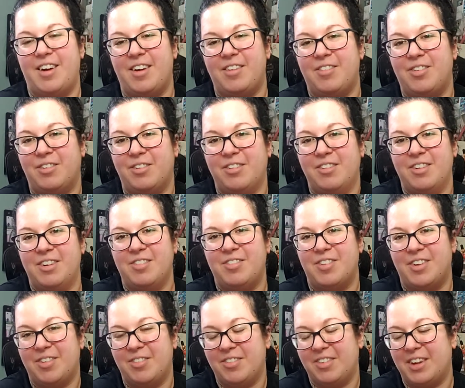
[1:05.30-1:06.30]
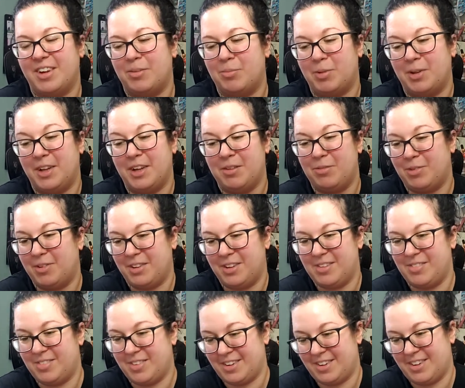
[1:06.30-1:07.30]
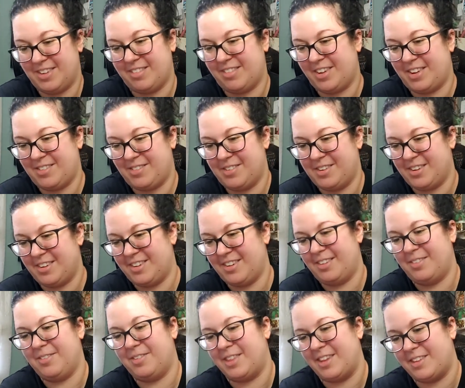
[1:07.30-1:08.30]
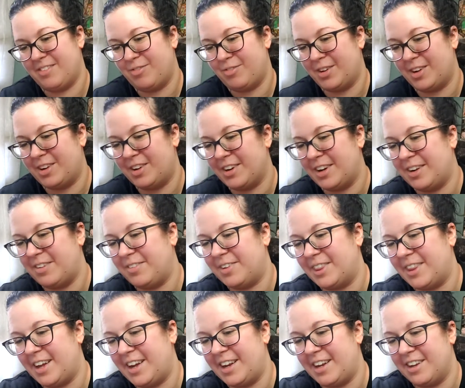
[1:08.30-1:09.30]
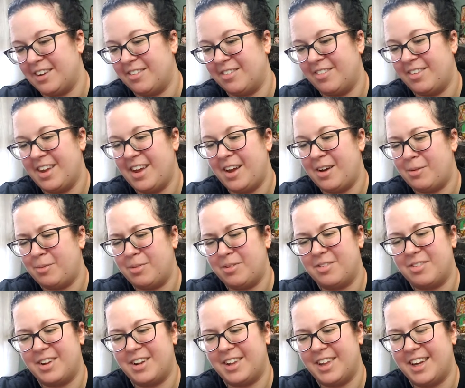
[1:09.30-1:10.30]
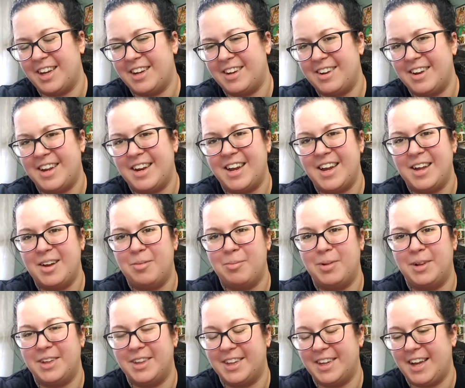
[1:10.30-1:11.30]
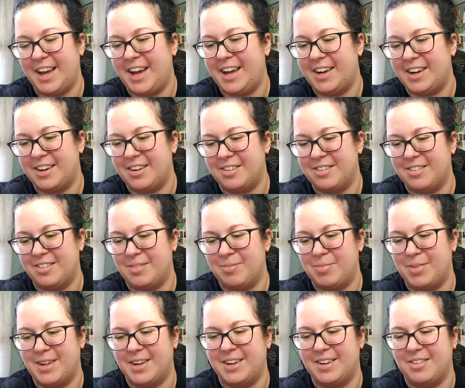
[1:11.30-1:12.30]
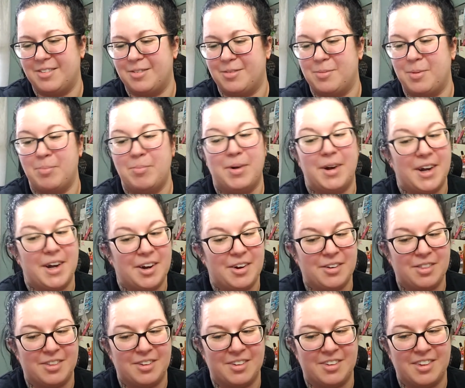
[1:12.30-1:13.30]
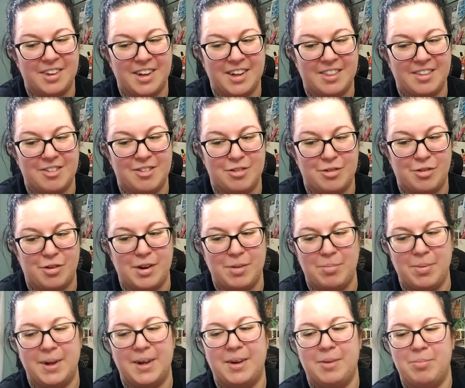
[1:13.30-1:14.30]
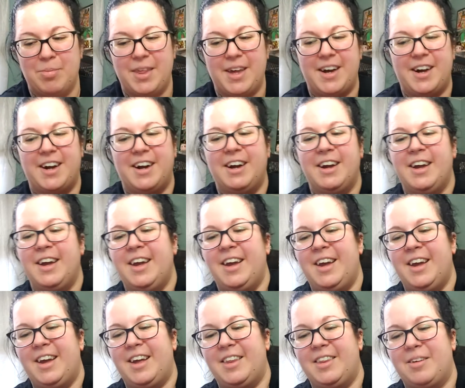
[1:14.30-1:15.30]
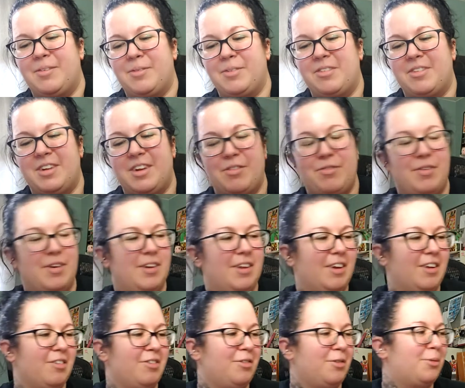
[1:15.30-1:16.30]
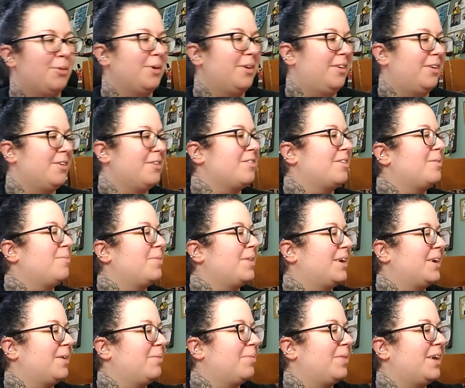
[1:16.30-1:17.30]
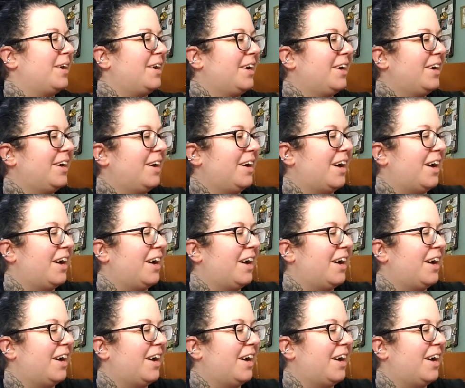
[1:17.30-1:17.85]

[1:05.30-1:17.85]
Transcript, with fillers: I told Steven, I was like, I'm glad we're leaving, because I don't want to deal with it, figuring out what that is. If there's not like a dead animal in the attic or something, because remember I heard the scraping up there, and it was definitely a squirrel or something up there.